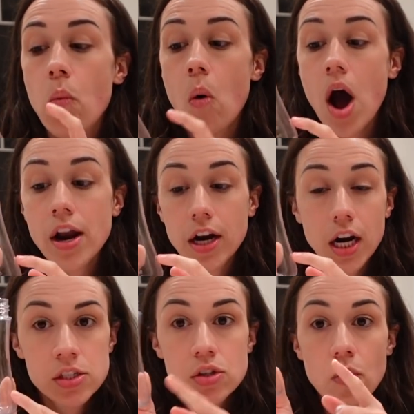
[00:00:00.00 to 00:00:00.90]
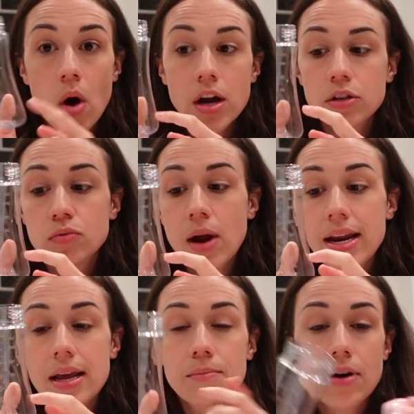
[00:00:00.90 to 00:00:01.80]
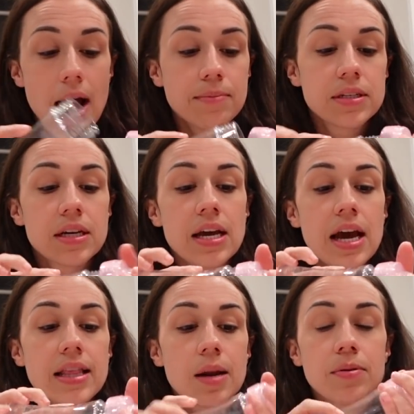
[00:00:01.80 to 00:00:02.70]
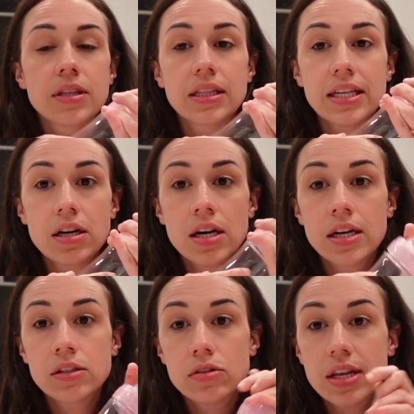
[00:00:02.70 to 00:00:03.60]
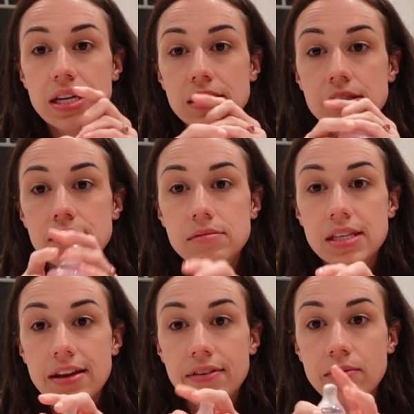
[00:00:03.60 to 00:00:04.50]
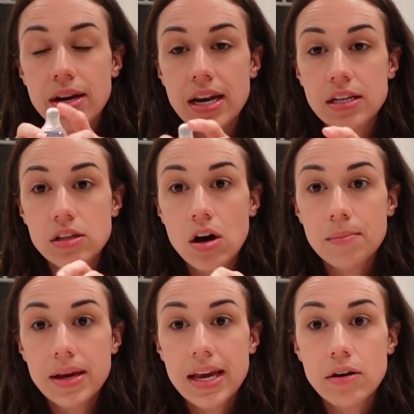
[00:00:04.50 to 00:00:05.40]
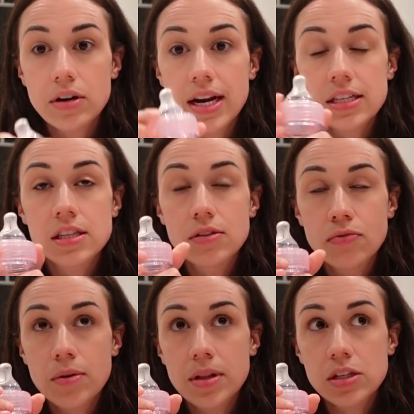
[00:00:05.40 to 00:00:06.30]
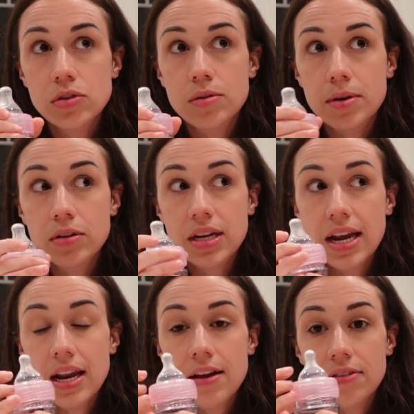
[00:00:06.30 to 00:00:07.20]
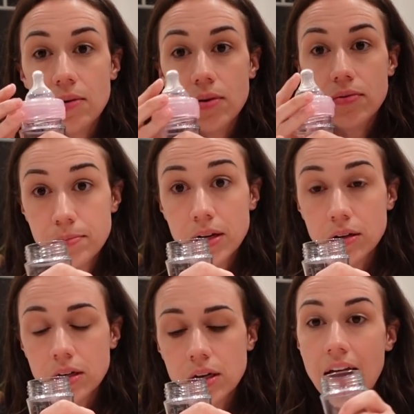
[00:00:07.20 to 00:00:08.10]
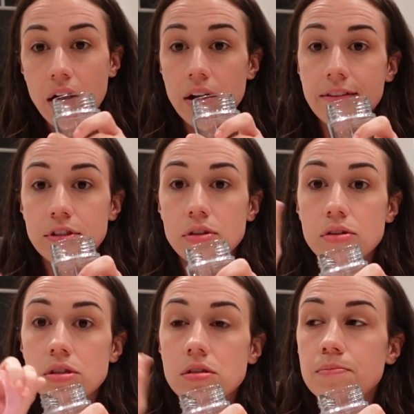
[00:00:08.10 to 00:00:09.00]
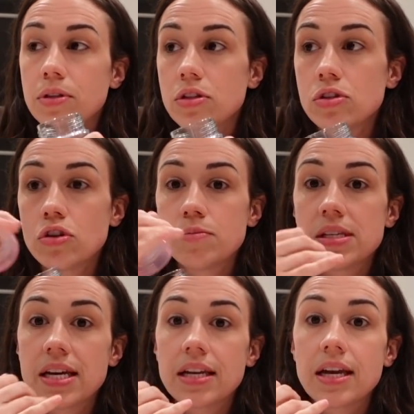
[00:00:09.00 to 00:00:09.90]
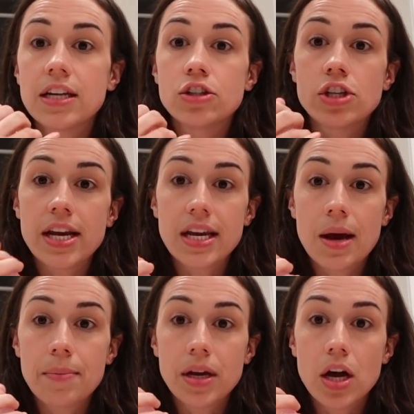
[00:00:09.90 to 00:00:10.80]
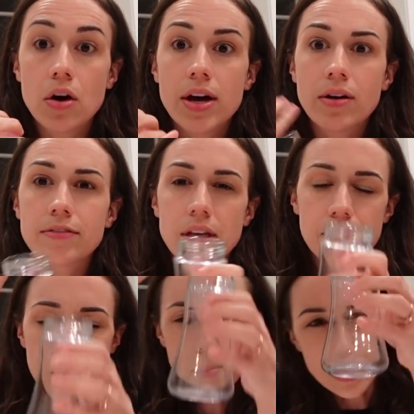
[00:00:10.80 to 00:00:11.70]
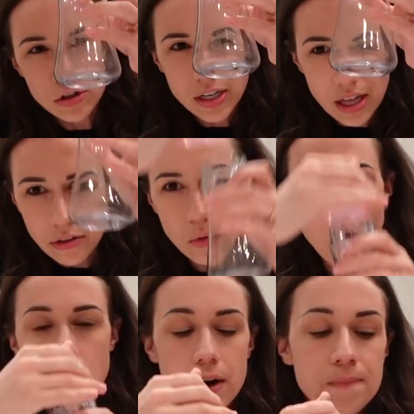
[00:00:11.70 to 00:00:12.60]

water, so the water's ready and prepped. I'm gonna put the lid on so that it's safe and ready and it's on my counter next to the formula so in the middle of the night if they want milk, I all I have to do is put the scoops in and shake it up and go. I don't have to like be measuring out the water.